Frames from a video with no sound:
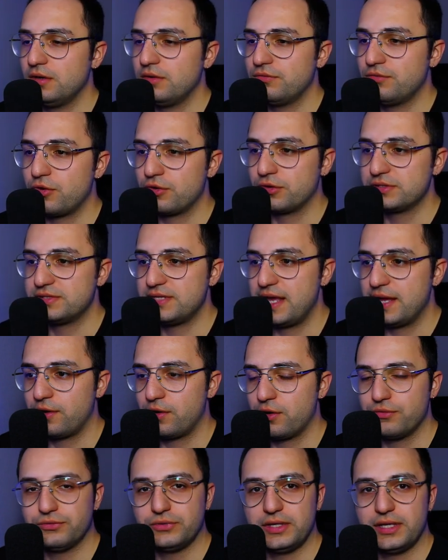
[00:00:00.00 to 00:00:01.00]
for the sake
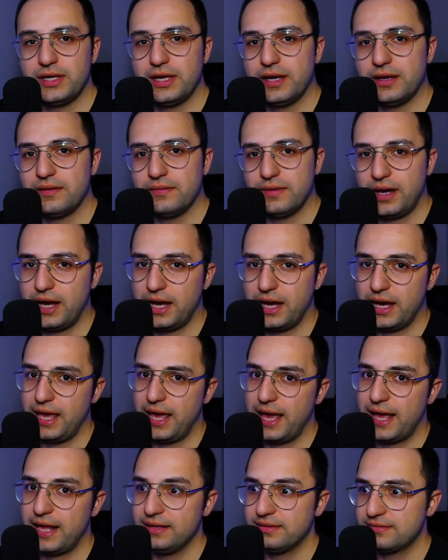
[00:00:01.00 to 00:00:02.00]
of the eye
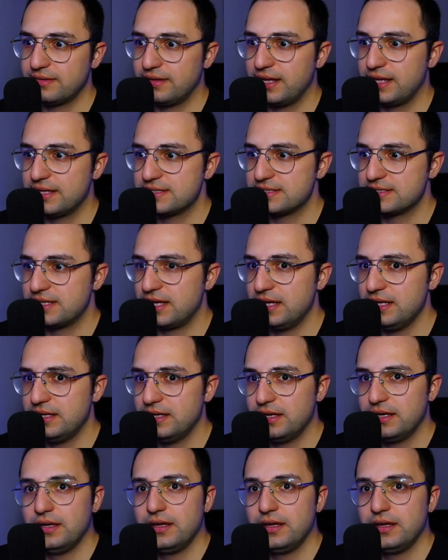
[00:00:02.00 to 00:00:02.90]
health, let's say.